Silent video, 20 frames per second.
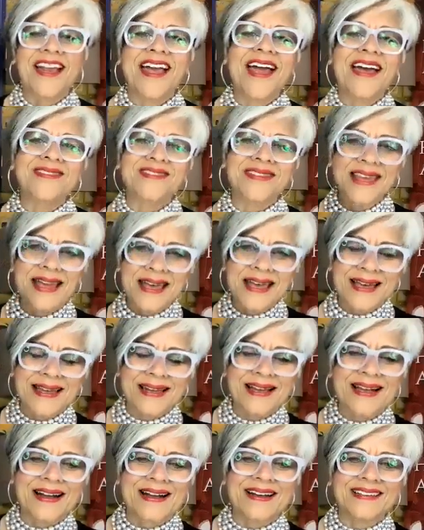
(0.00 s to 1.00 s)
And
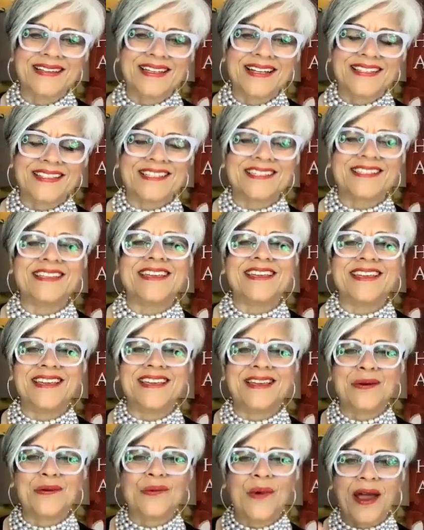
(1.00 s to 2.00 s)
then let's
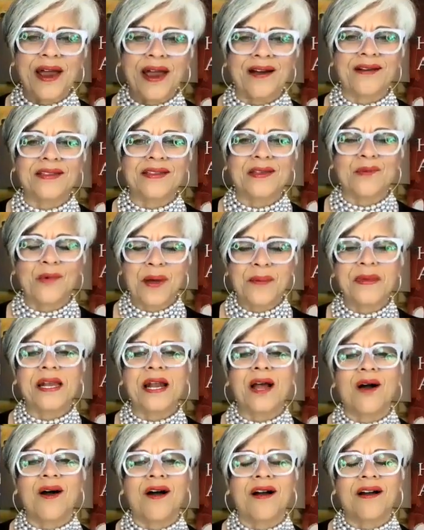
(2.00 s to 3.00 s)
see where the
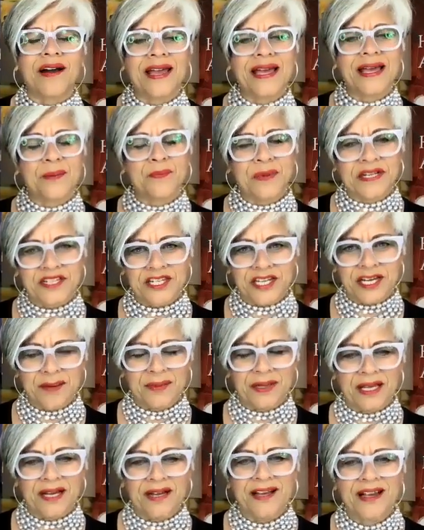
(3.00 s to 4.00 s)
women are up in
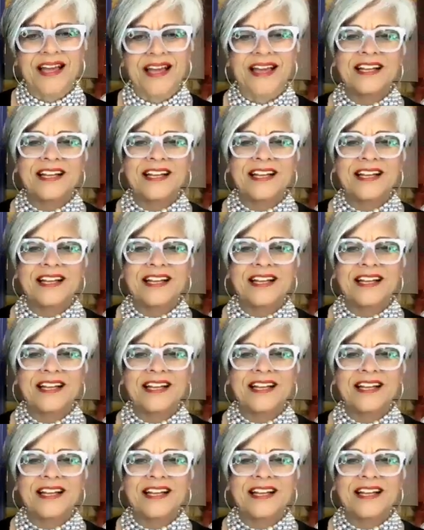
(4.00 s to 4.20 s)
Shimla,